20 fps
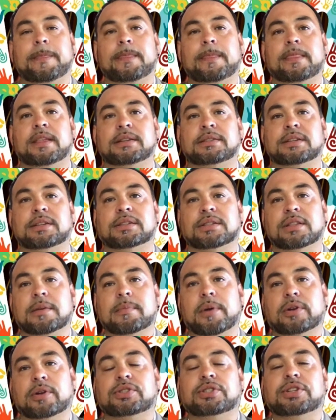This is the
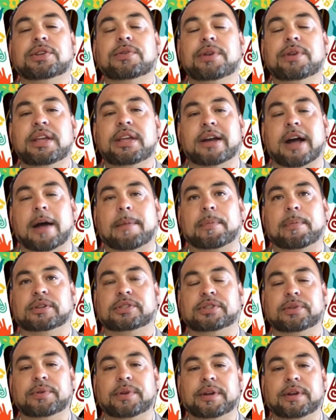most unique
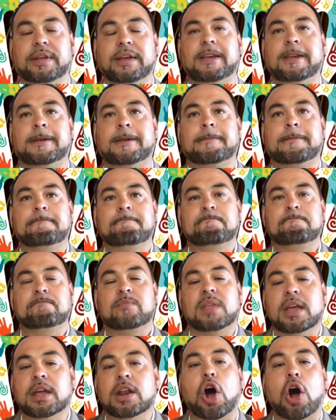opportunity
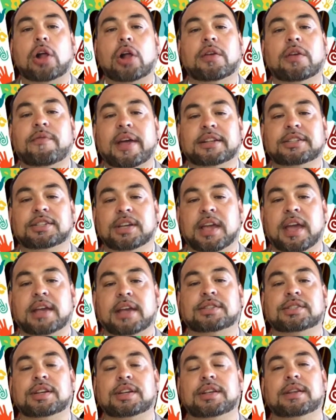in all of
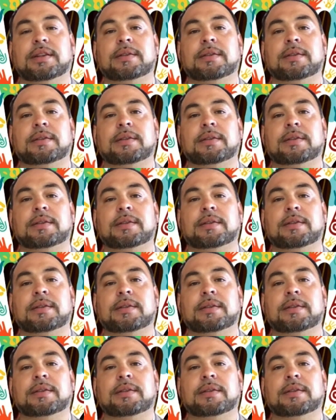education.